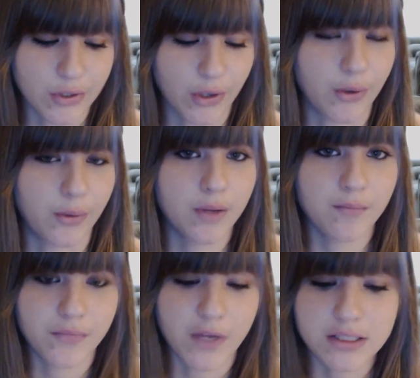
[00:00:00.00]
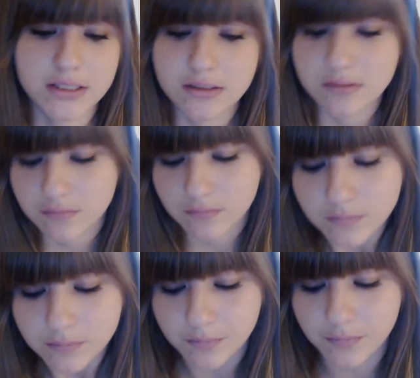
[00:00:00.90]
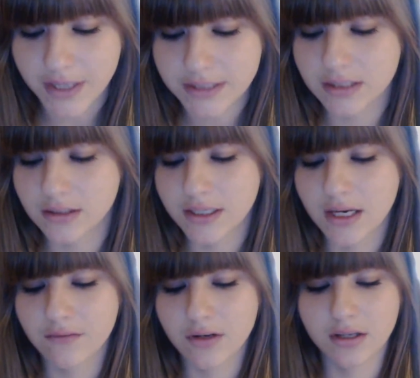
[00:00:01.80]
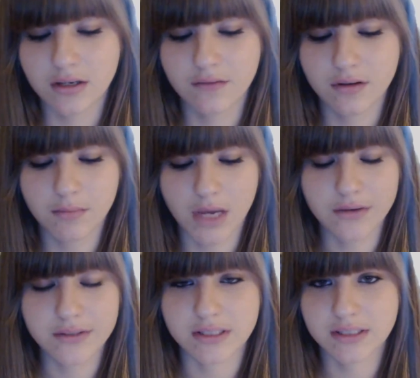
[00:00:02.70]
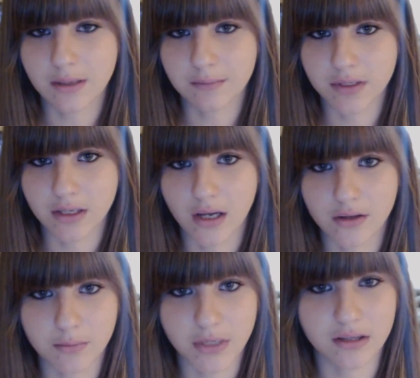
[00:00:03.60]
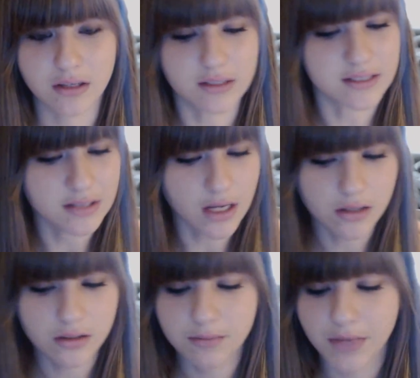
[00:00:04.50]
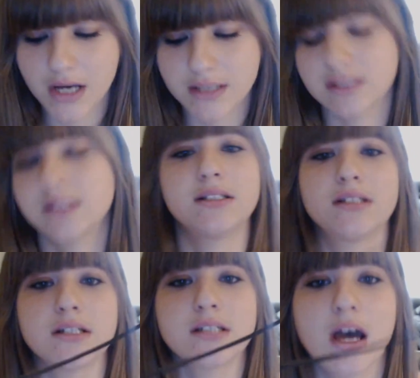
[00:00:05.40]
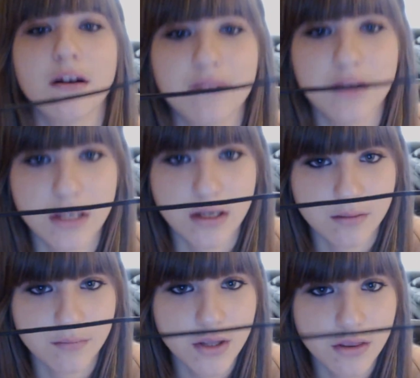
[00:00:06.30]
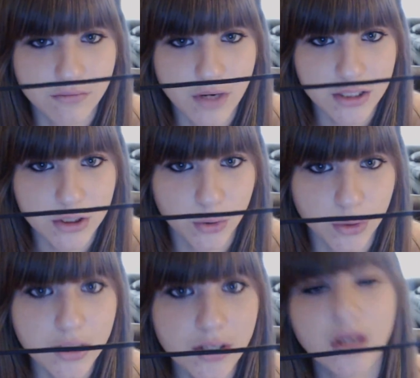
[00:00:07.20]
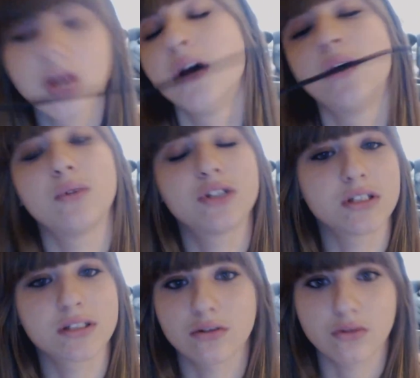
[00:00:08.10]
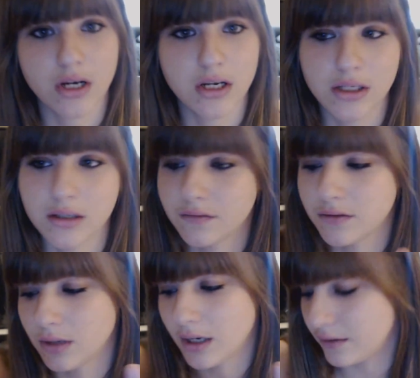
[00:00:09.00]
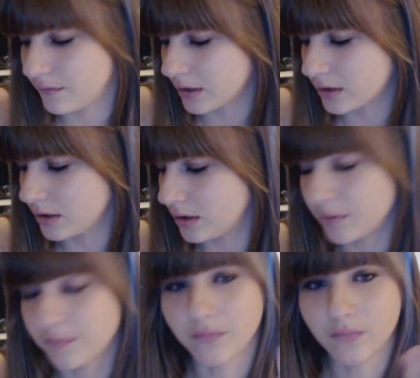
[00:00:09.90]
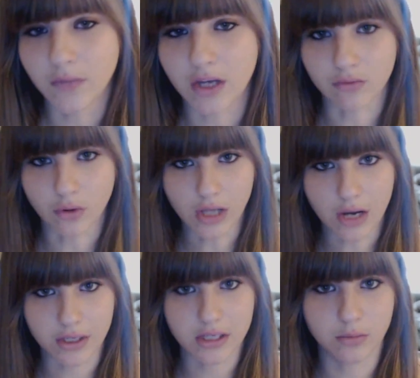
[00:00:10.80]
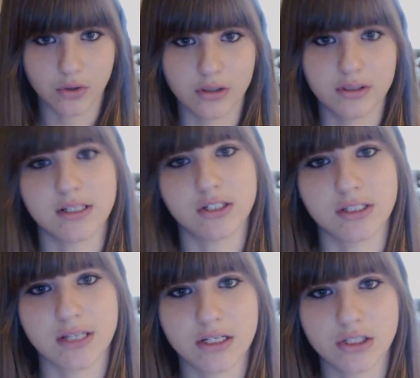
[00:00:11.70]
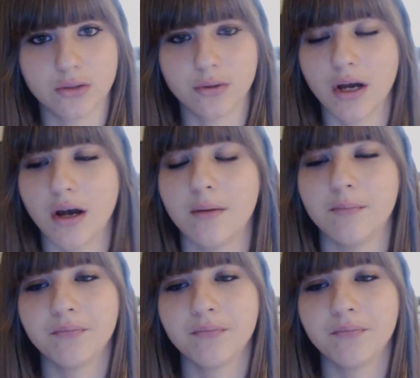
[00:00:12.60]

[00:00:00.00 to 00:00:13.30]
So that's basically everything for the mouse, except the other big thing that's not on the box is it does have the threaded cord, which is great if you have like the roll-out keyboard such as I do.